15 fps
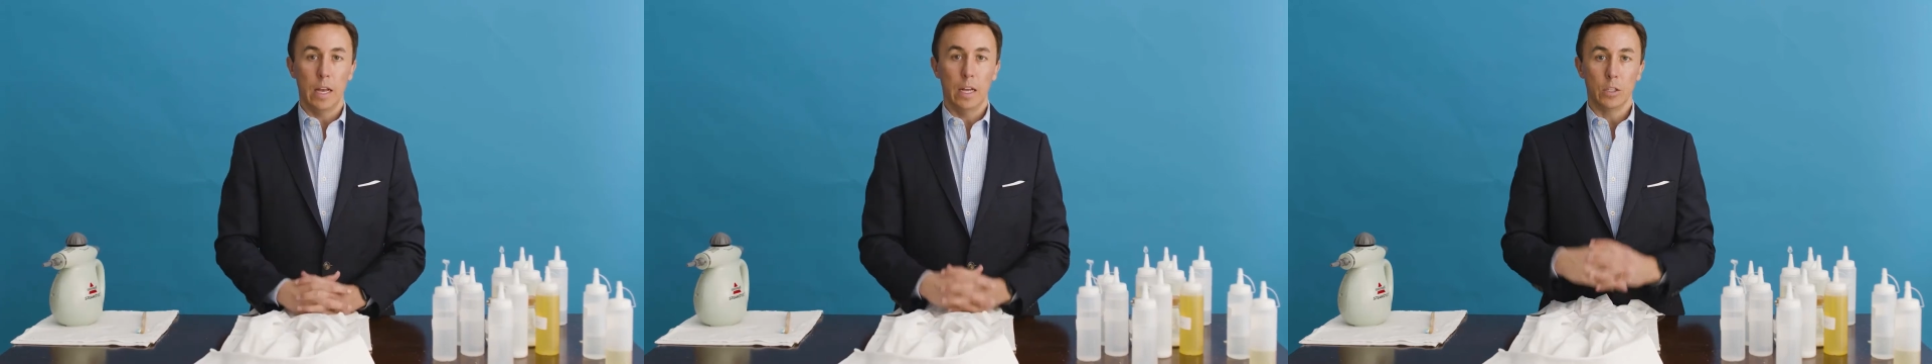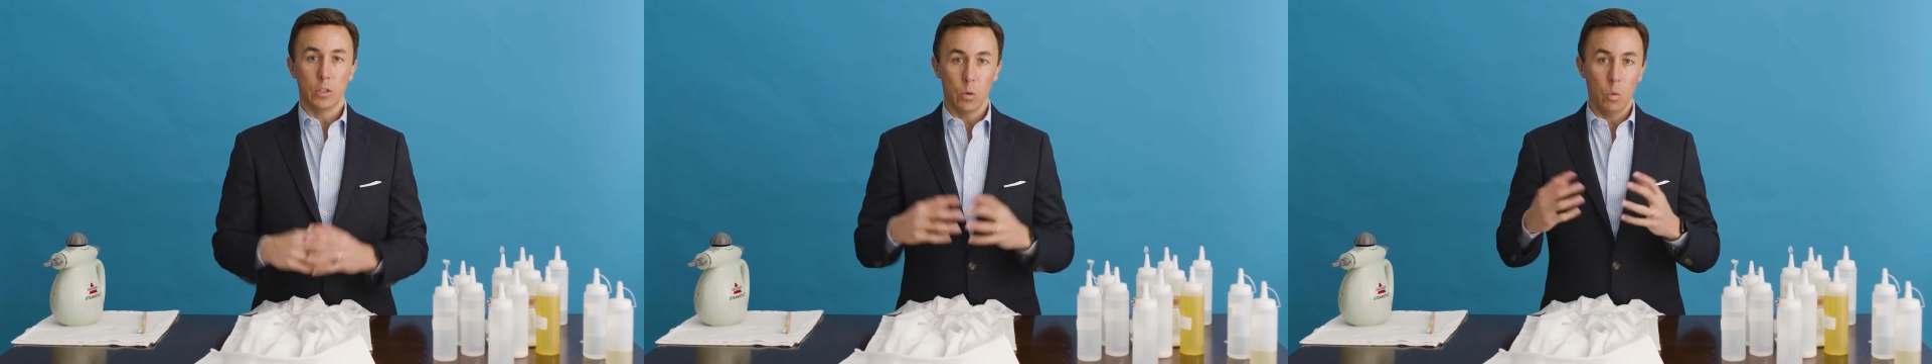
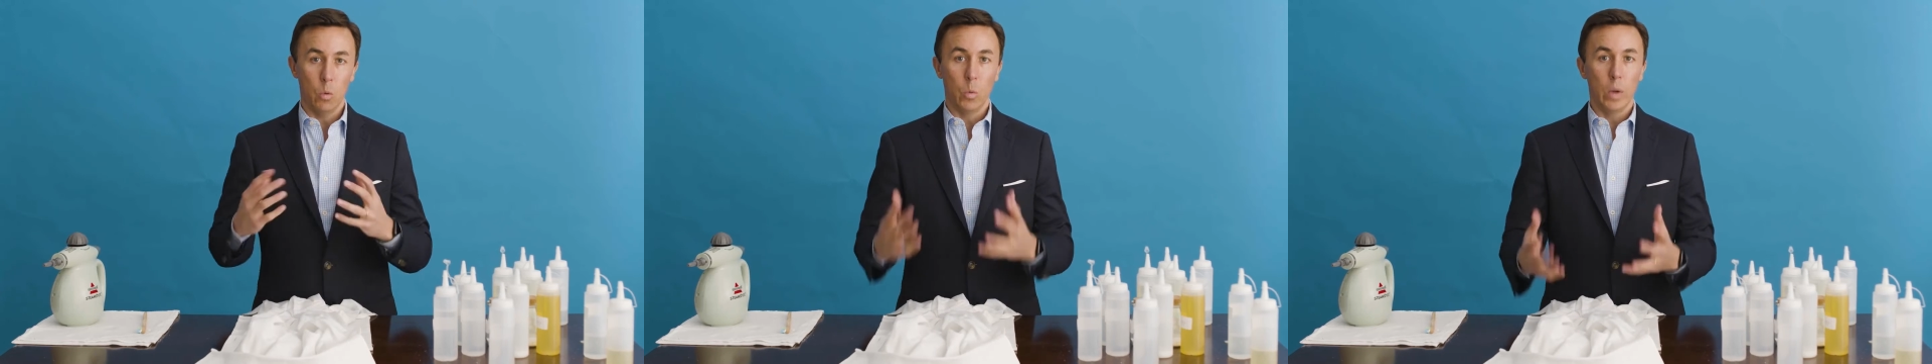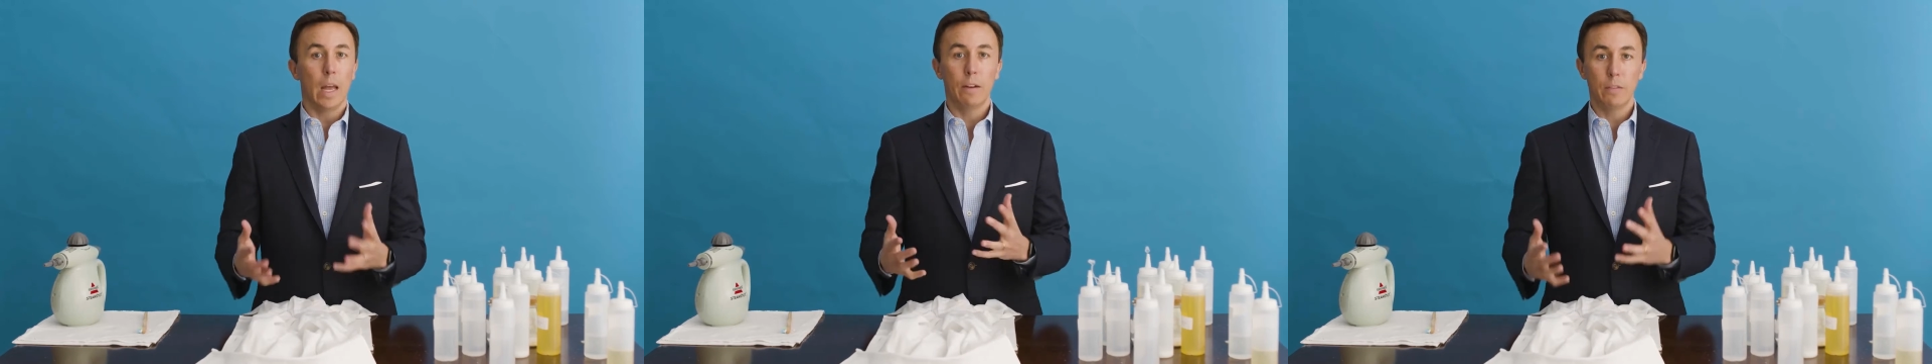and so what
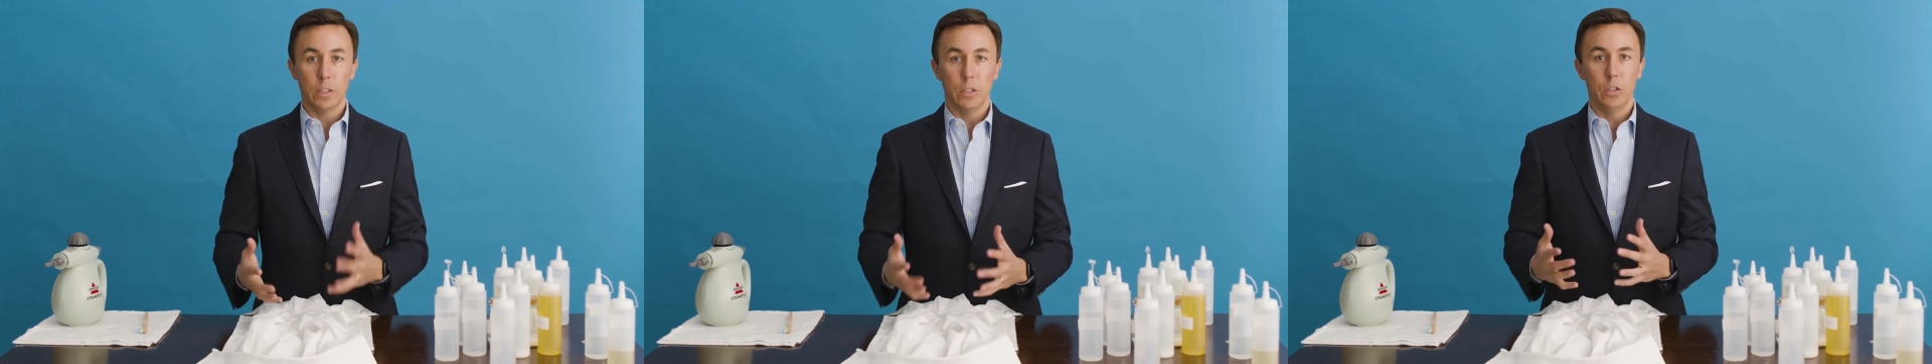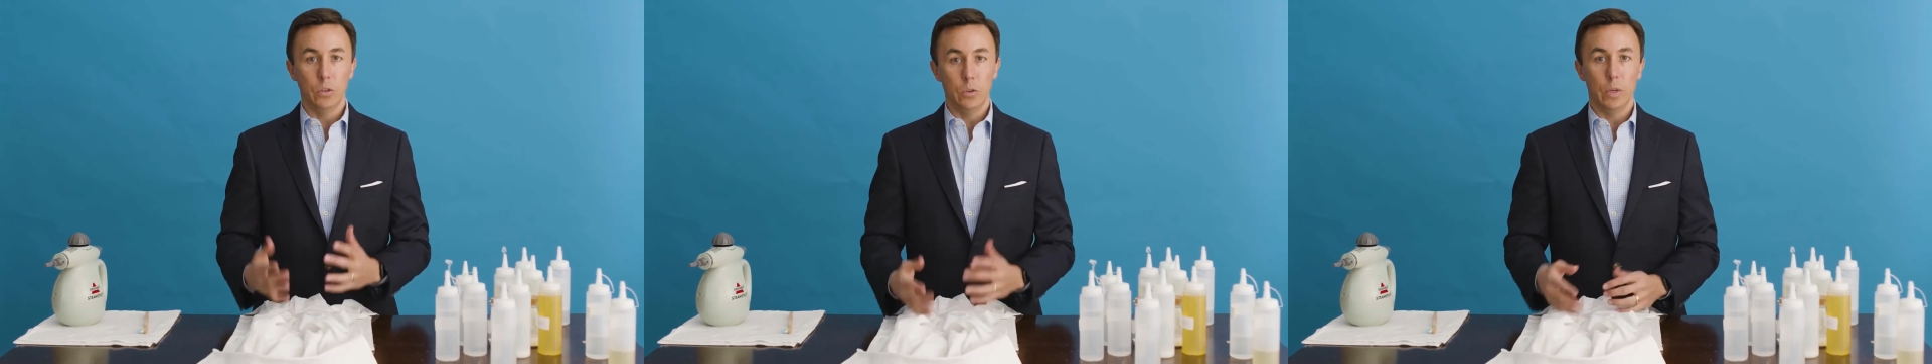we have to
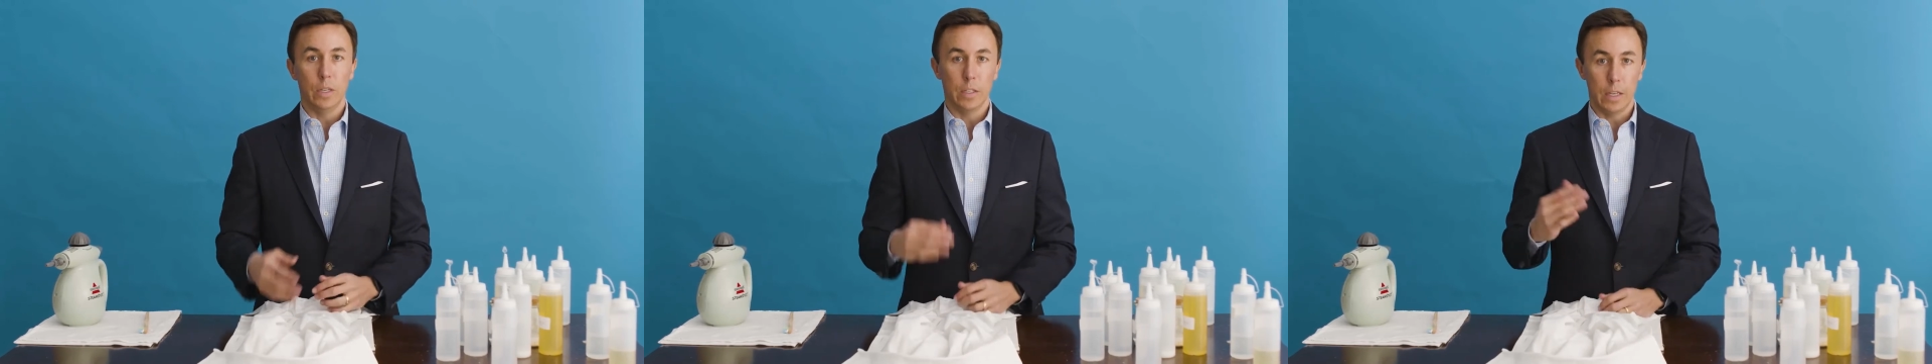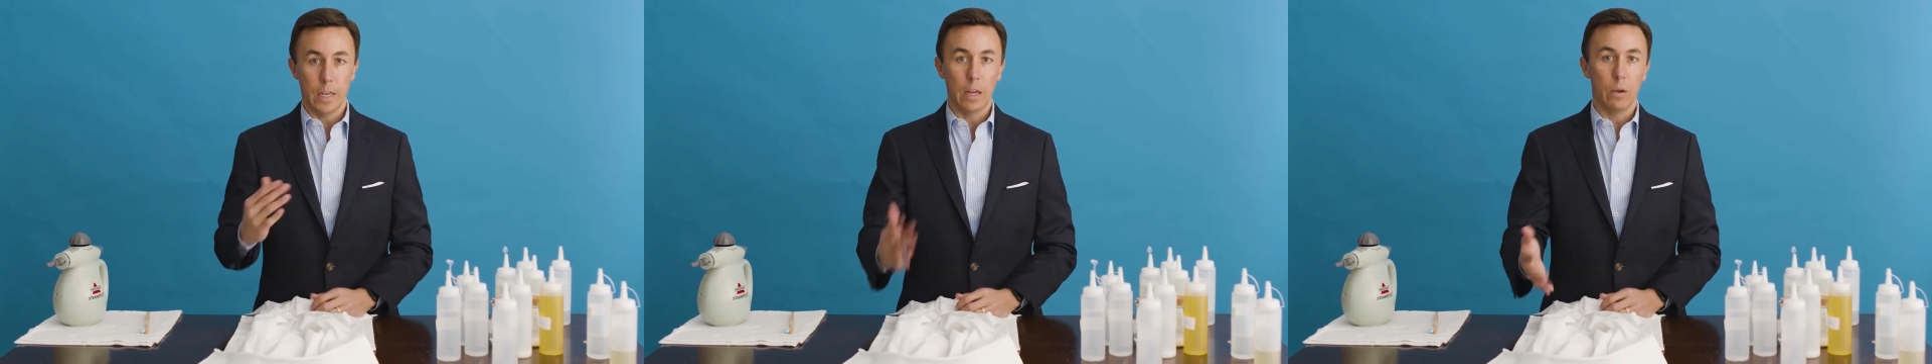do is
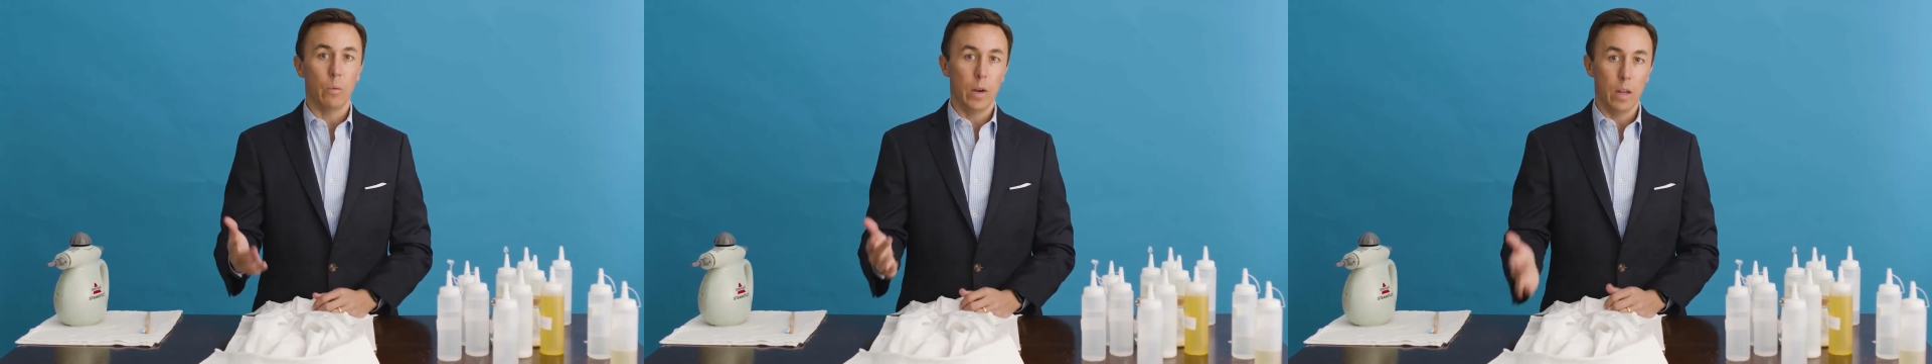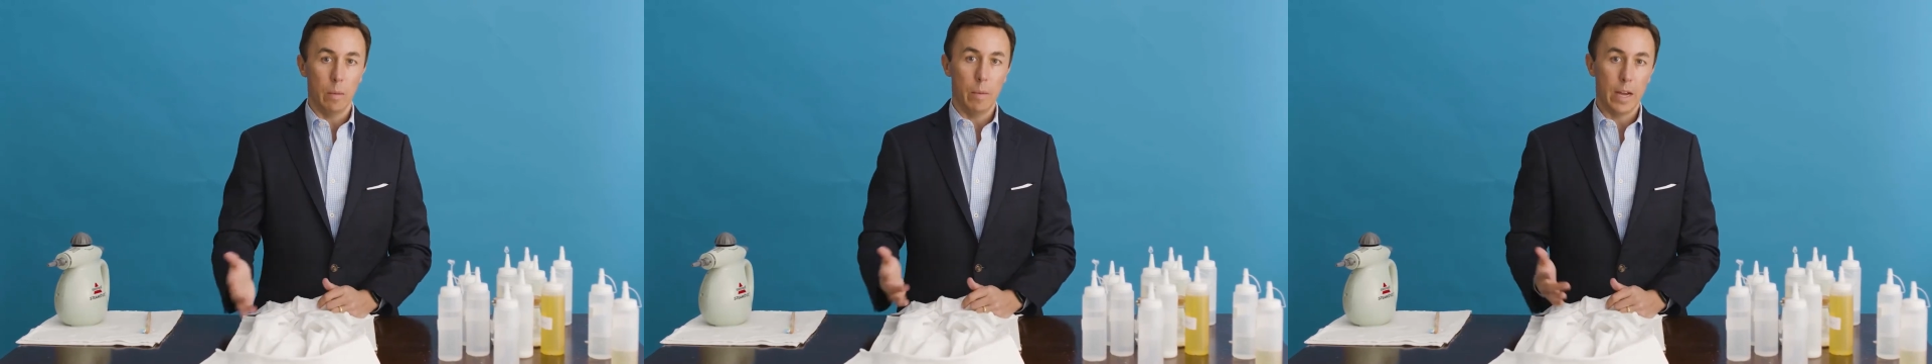get
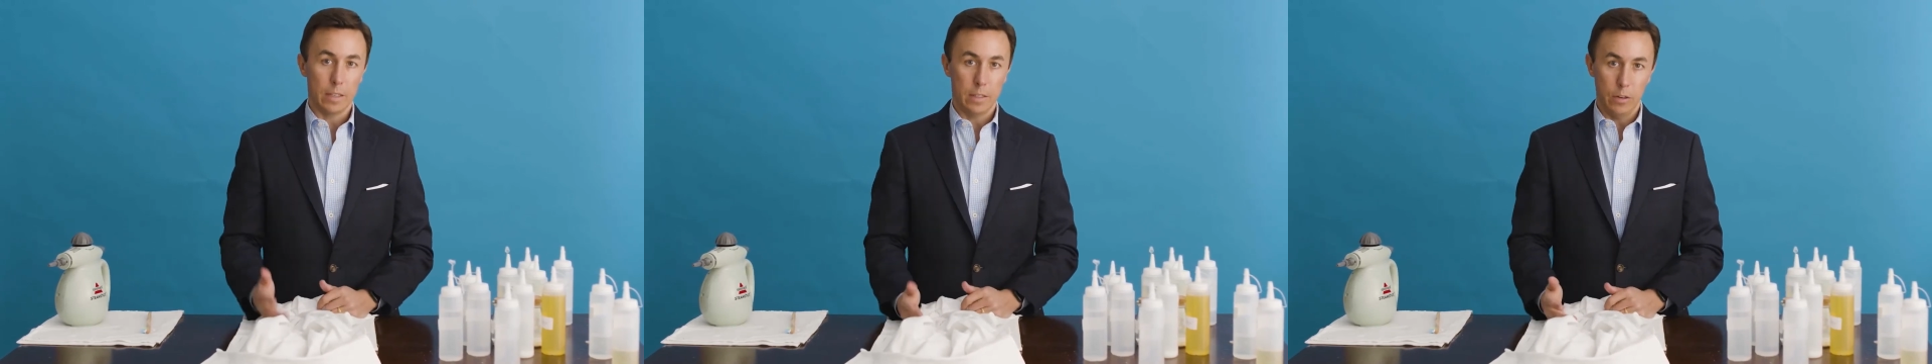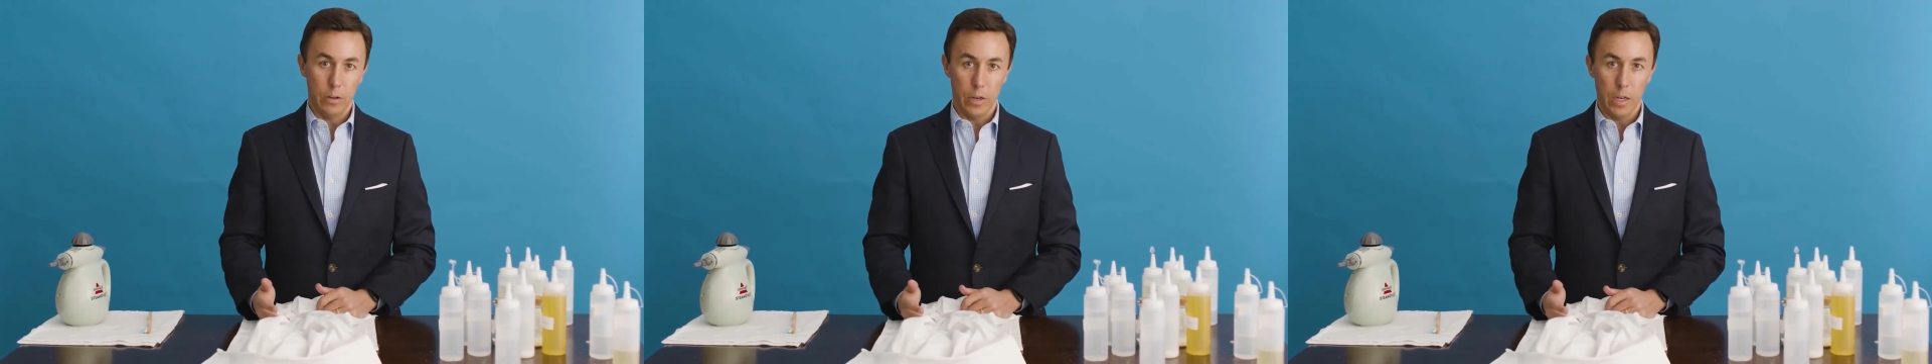rid of the
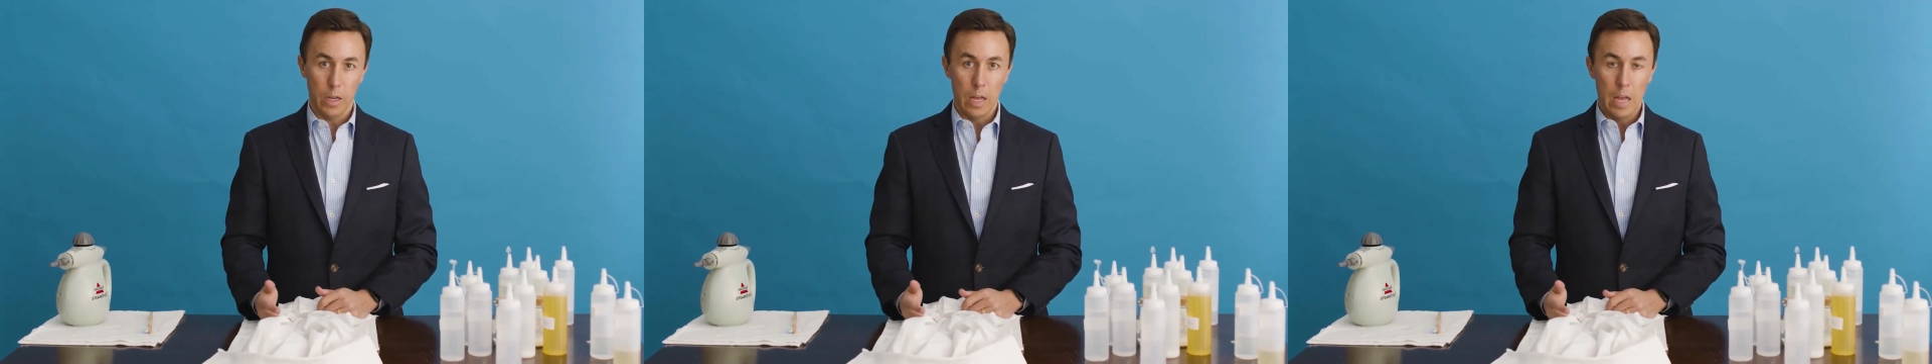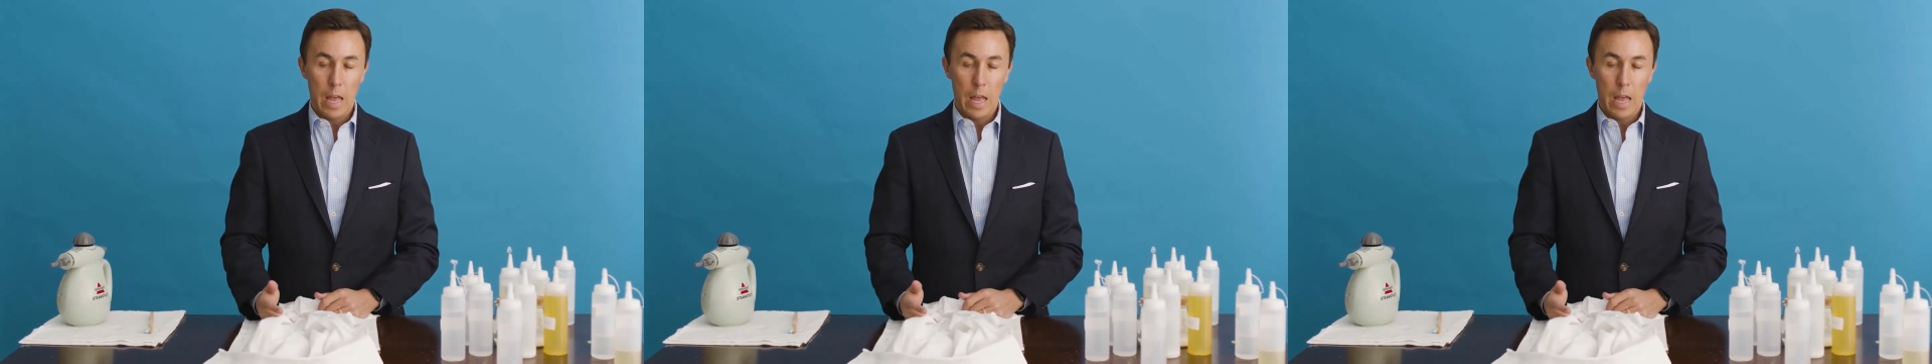bacteria.